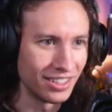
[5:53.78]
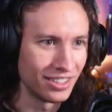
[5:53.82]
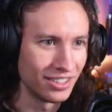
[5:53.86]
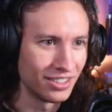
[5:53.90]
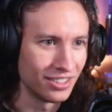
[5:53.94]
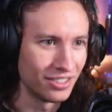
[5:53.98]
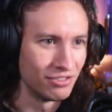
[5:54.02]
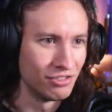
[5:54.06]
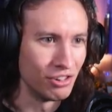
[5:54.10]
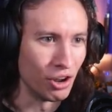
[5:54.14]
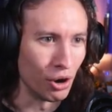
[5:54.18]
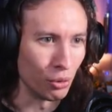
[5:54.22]

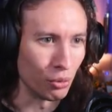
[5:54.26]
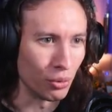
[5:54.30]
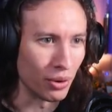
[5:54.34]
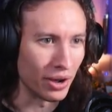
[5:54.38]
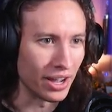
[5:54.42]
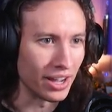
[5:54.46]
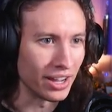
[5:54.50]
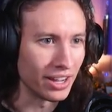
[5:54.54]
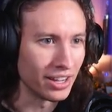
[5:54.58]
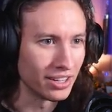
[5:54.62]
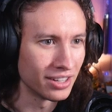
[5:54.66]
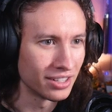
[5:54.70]
No
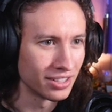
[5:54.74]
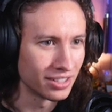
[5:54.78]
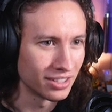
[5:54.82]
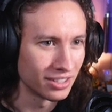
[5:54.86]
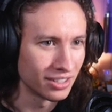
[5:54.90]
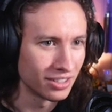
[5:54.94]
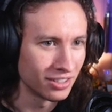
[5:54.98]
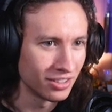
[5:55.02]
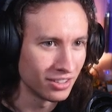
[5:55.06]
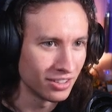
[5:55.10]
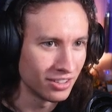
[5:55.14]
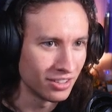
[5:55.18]
way.
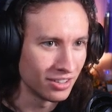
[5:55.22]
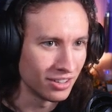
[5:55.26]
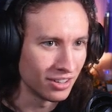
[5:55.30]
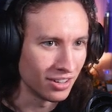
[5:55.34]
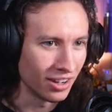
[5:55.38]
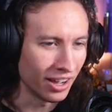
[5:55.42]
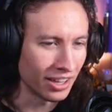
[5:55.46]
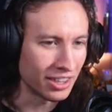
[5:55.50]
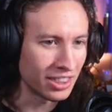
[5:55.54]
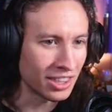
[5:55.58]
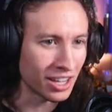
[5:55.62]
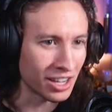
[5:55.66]

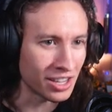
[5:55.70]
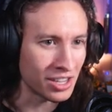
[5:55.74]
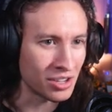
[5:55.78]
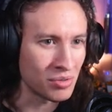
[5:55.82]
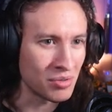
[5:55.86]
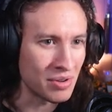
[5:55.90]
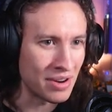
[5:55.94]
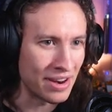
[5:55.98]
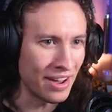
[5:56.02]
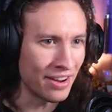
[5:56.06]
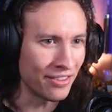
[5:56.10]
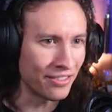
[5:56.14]
I thought you'd
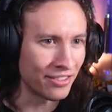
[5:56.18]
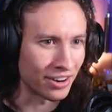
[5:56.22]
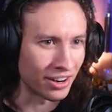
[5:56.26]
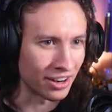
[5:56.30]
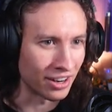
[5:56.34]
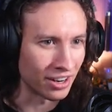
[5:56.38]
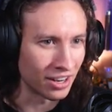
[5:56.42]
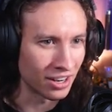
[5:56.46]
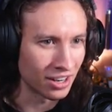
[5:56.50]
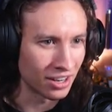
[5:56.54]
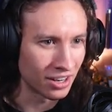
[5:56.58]
never.